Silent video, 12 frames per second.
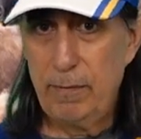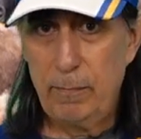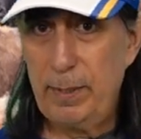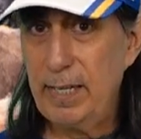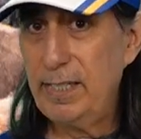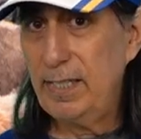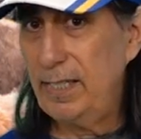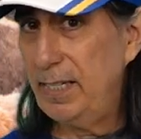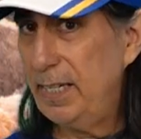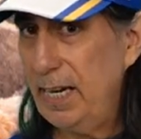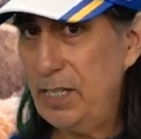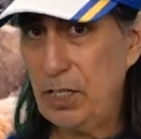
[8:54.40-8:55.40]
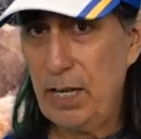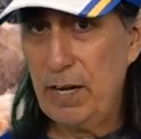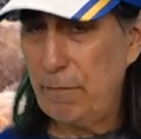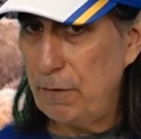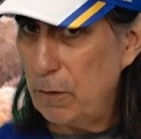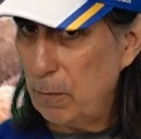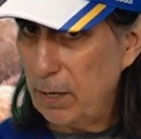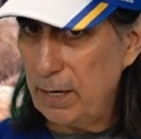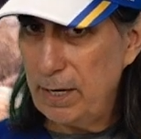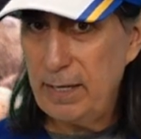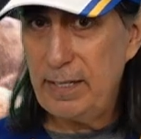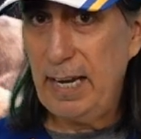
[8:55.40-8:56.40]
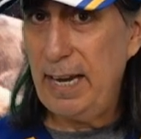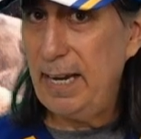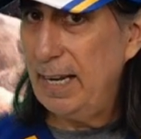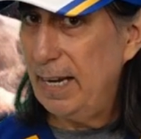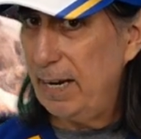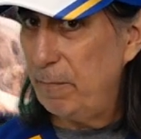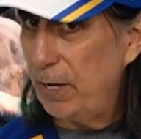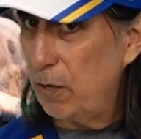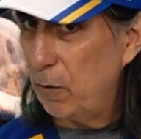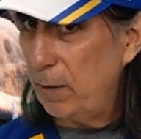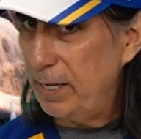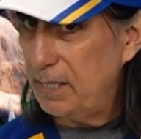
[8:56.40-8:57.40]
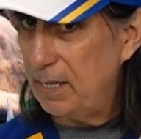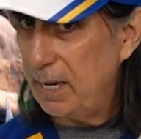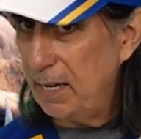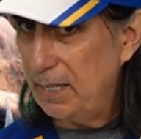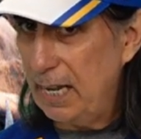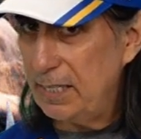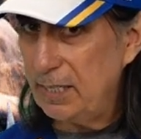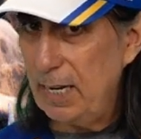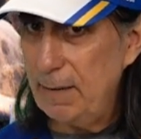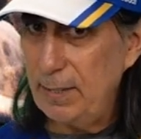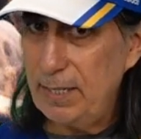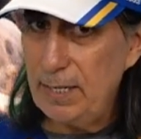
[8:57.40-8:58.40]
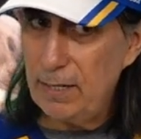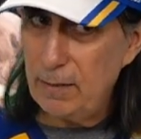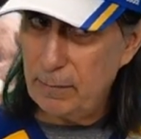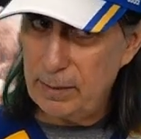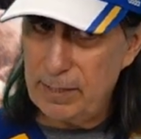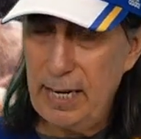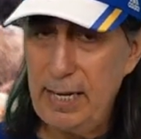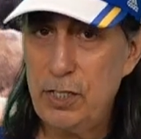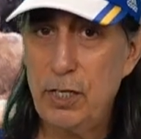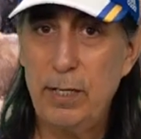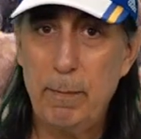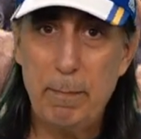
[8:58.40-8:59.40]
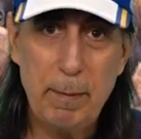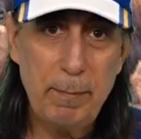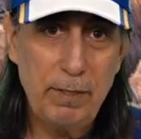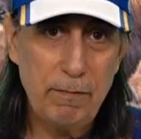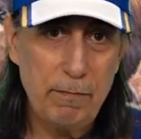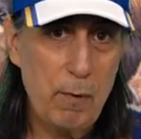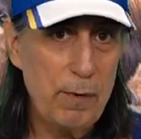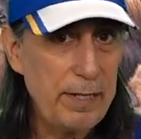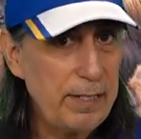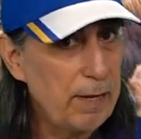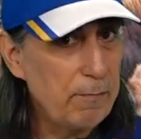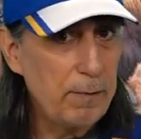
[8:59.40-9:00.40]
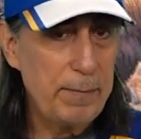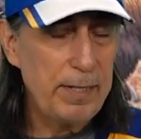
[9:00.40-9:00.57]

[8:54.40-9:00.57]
be nice to see Tage get a few, wouldn't it? Hey, and then we go right to that last game of the year with Tage on the bubble of 40. That would